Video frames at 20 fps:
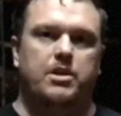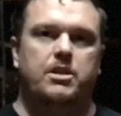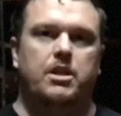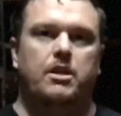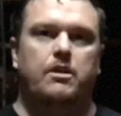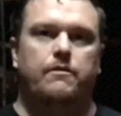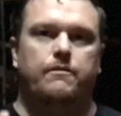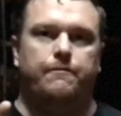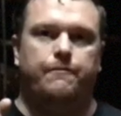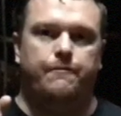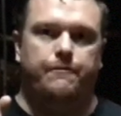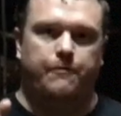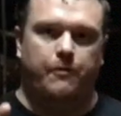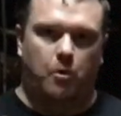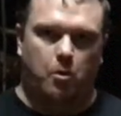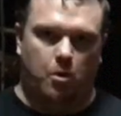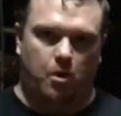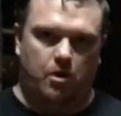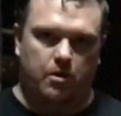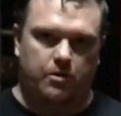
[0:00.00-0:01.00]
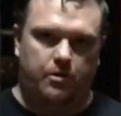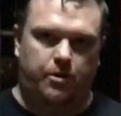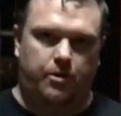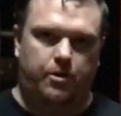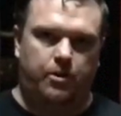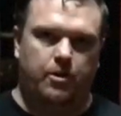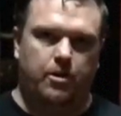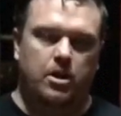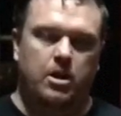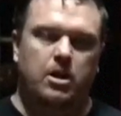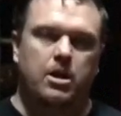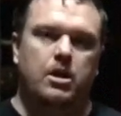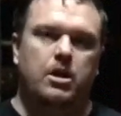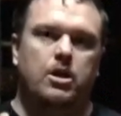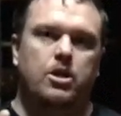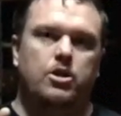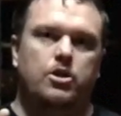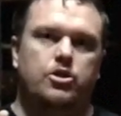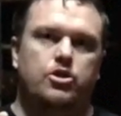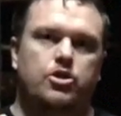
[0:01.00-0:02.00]
twenty-fourth,
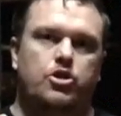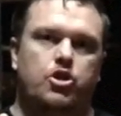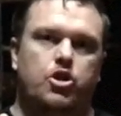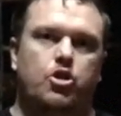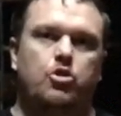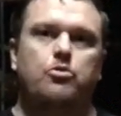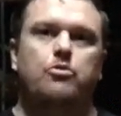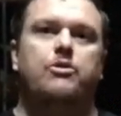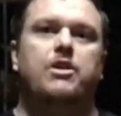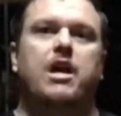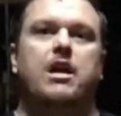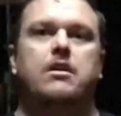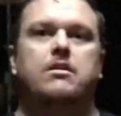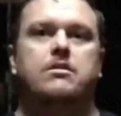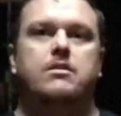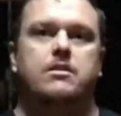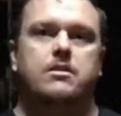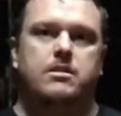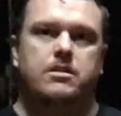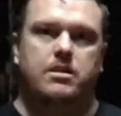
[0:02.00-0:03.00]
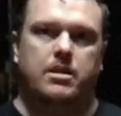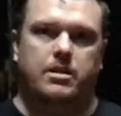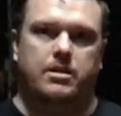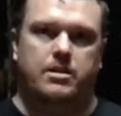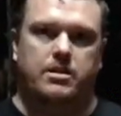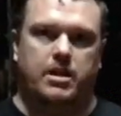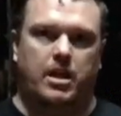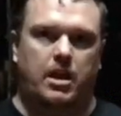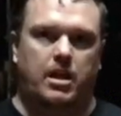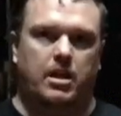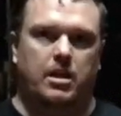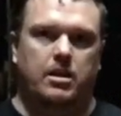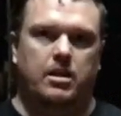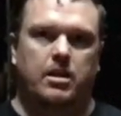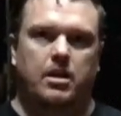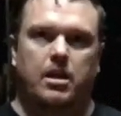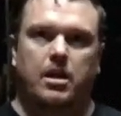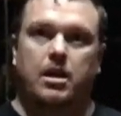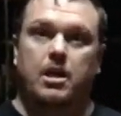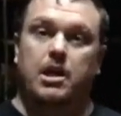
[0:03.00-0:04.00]
two thousand
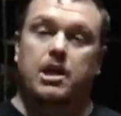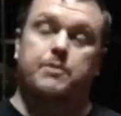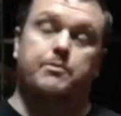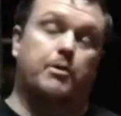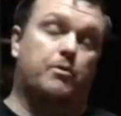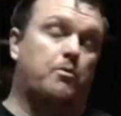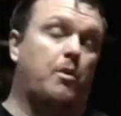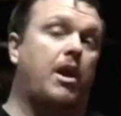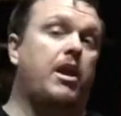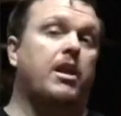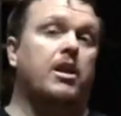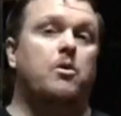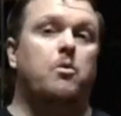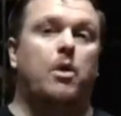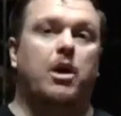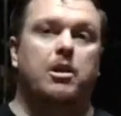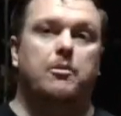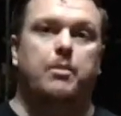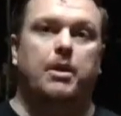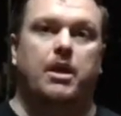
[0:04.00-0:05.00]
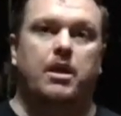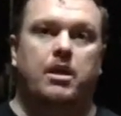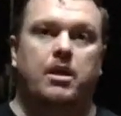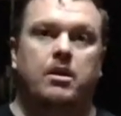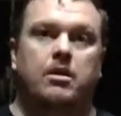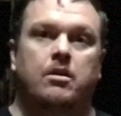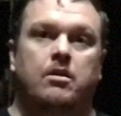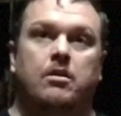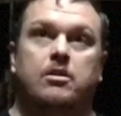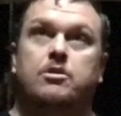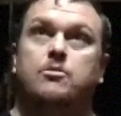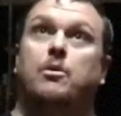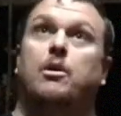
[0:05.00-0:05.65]
sixteen. It's been raining quite a bit here.